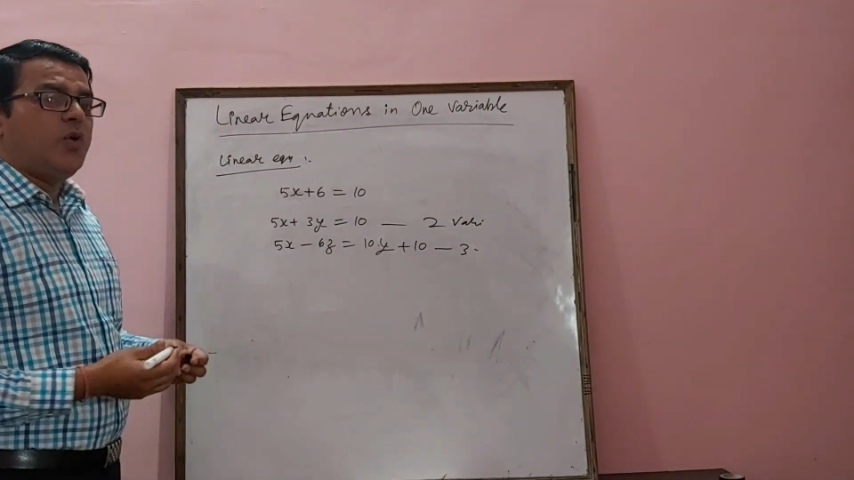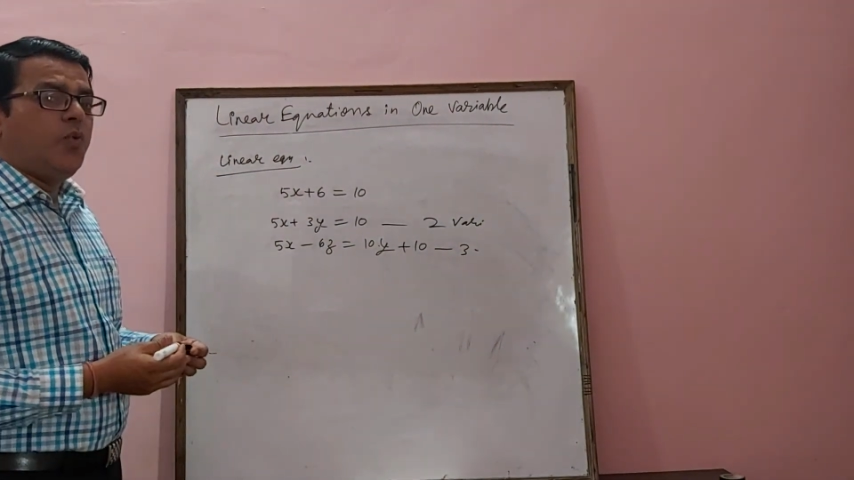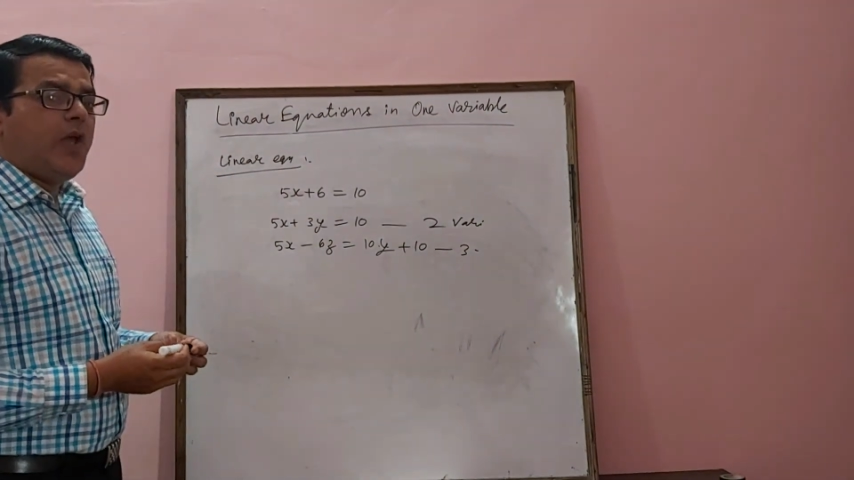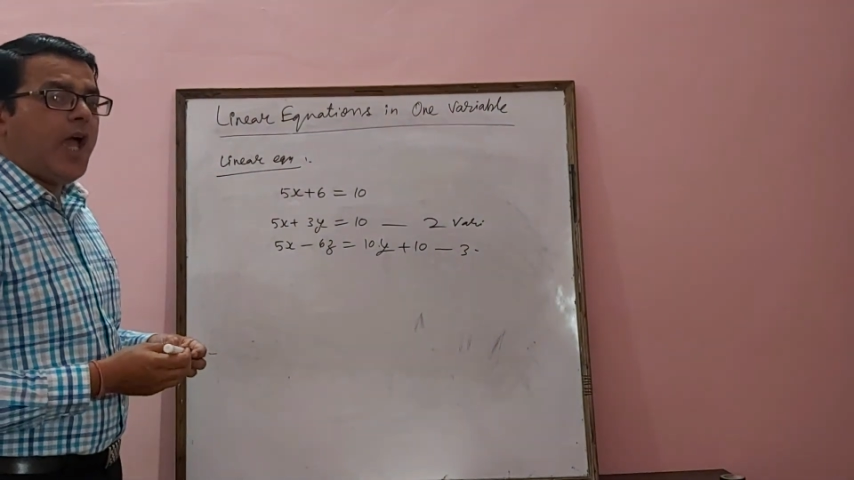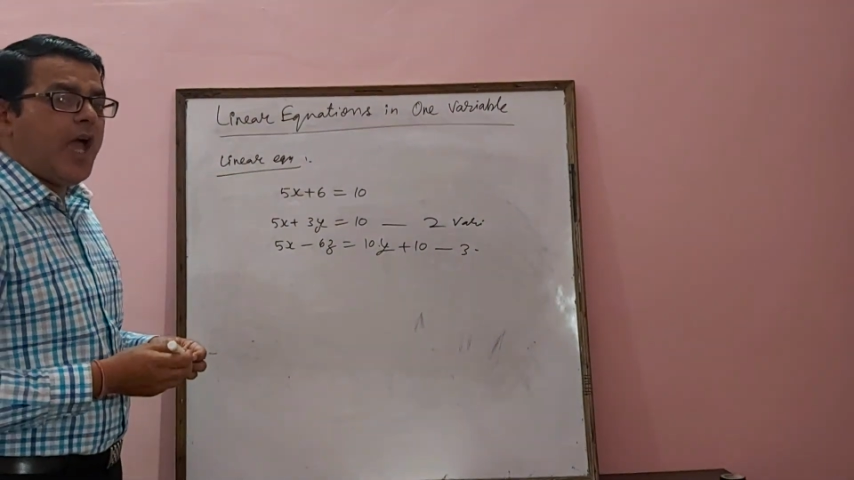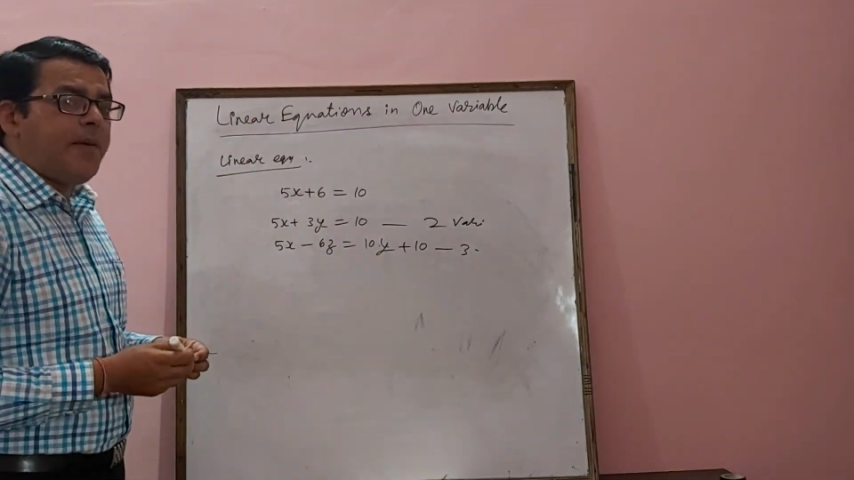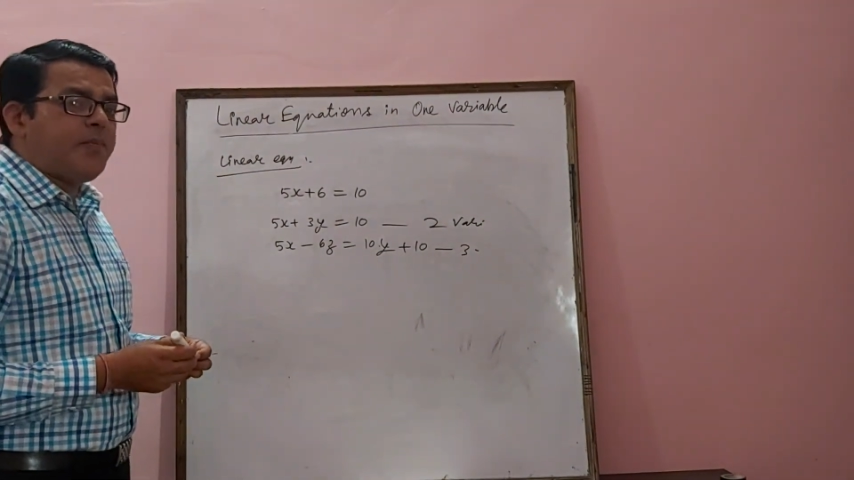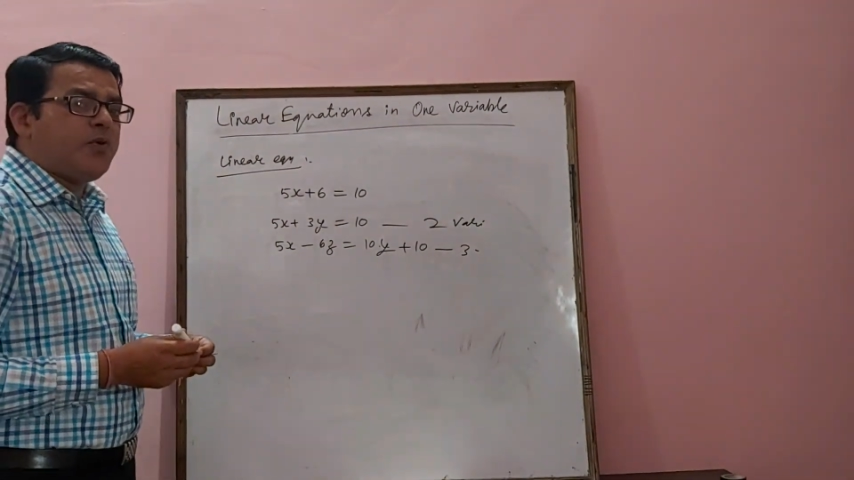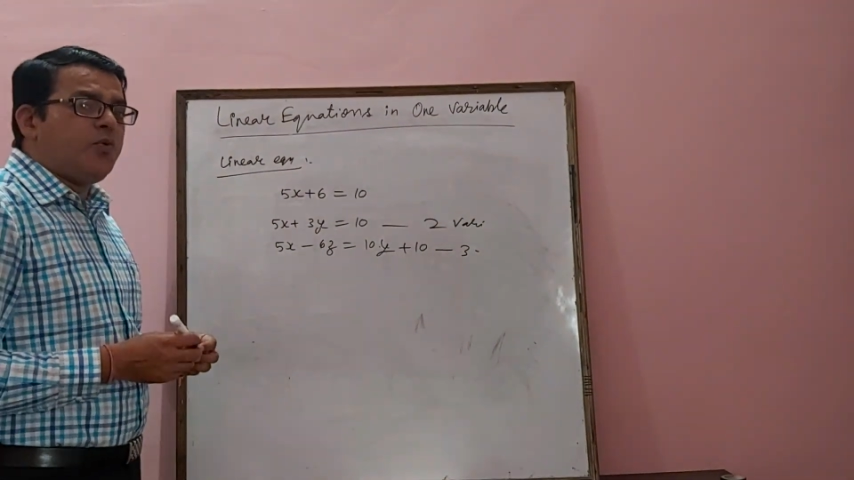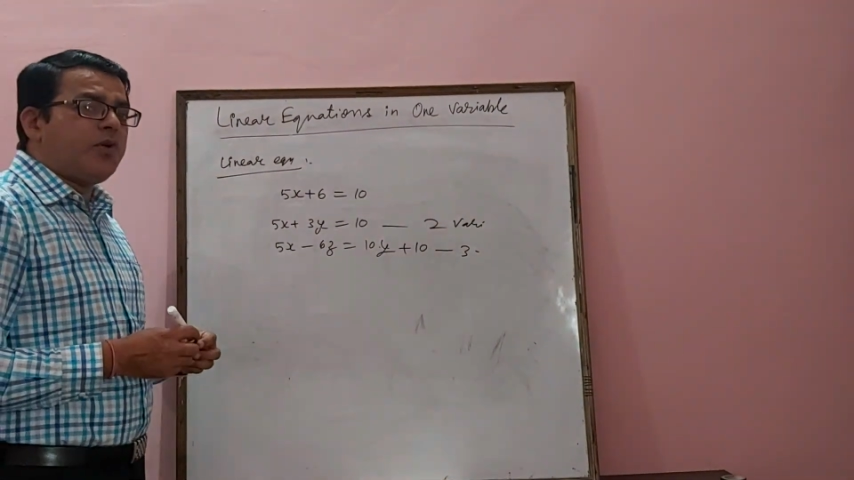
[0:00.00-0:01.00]
we
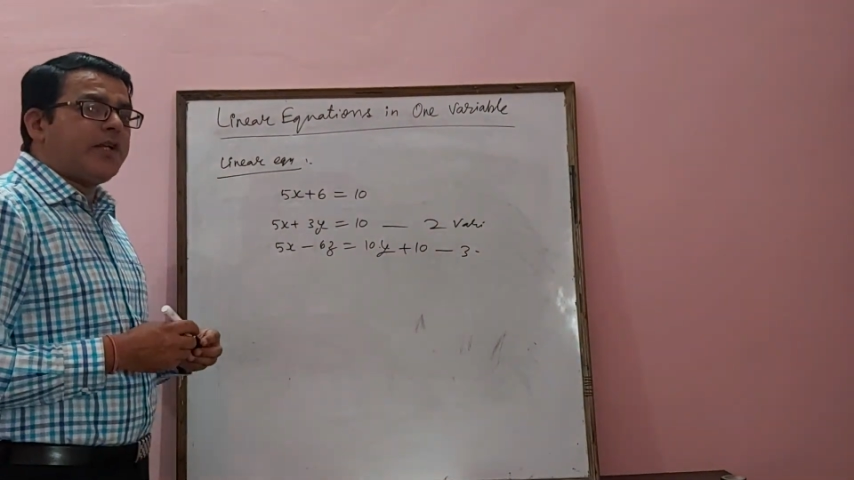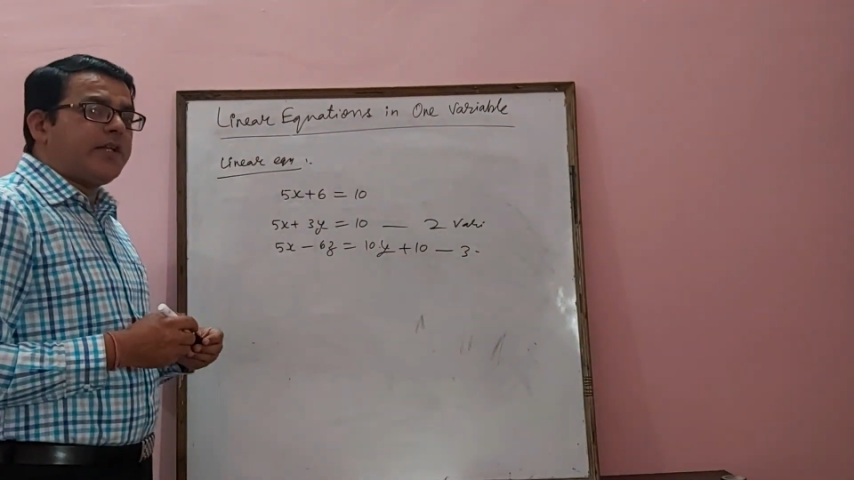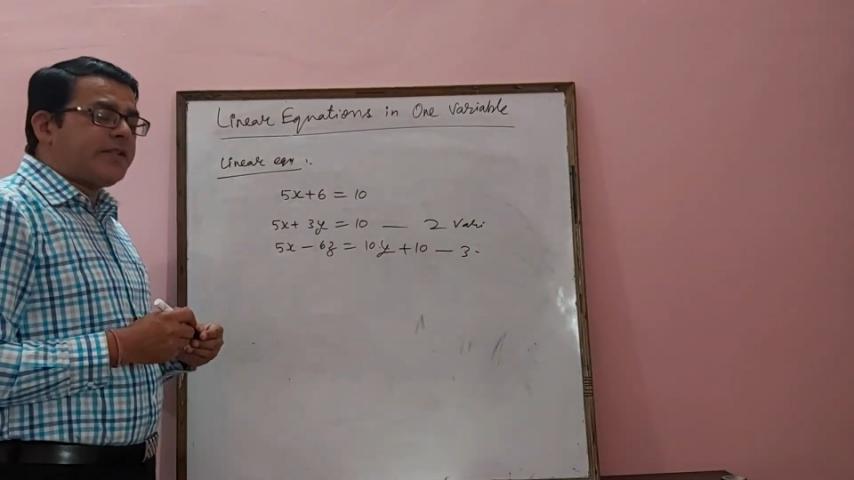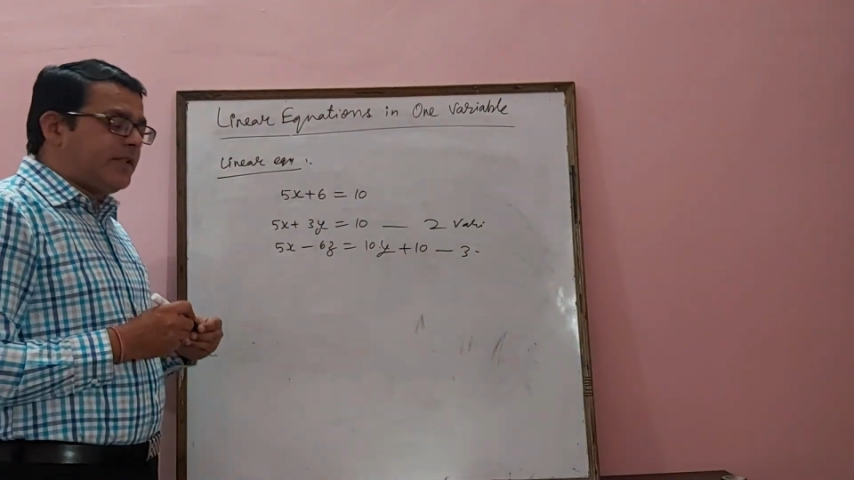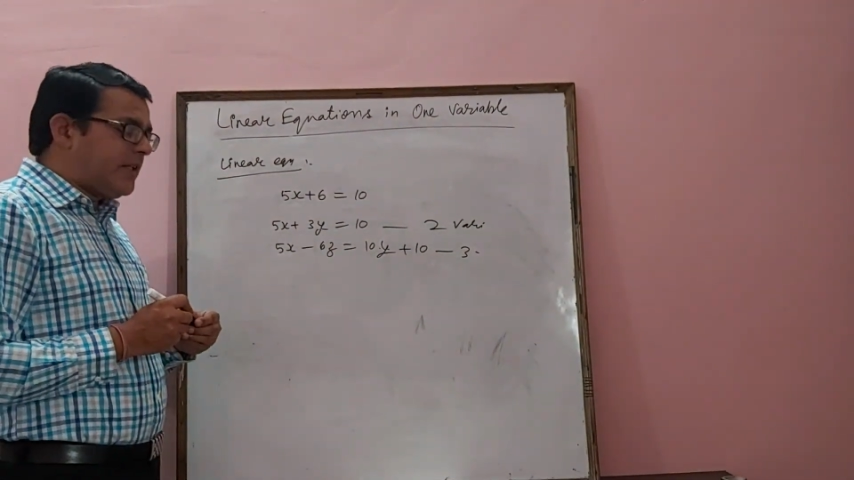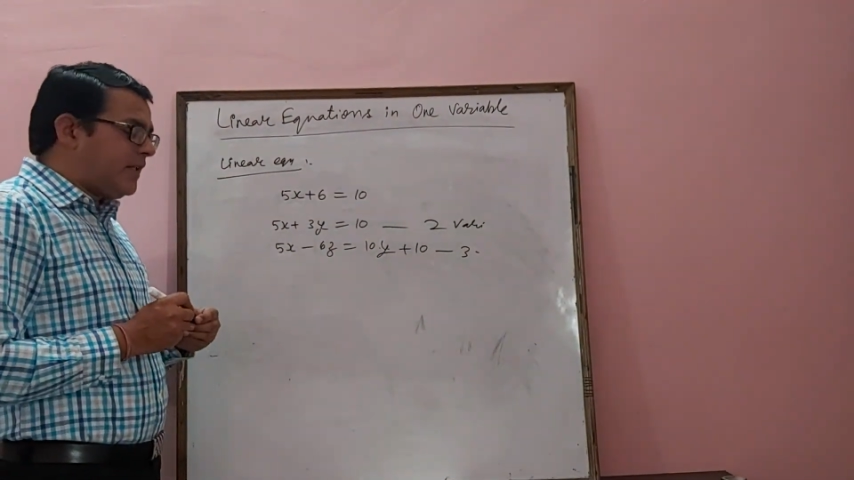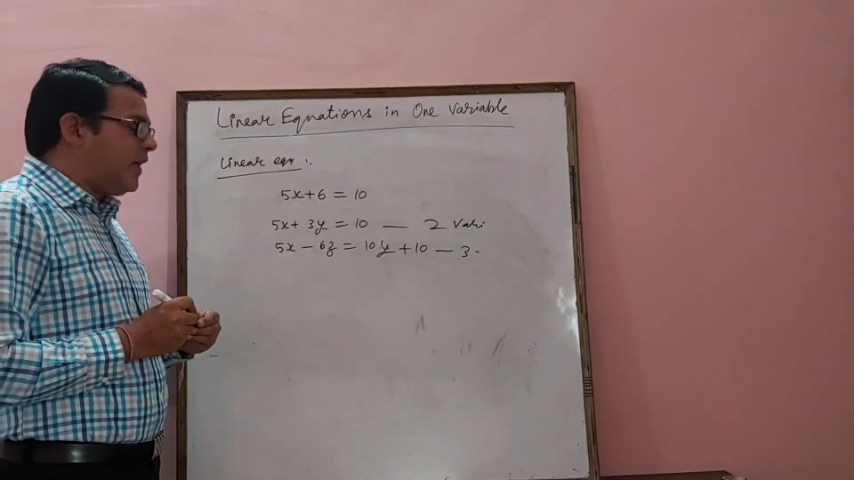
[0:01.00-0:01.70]
have to restrict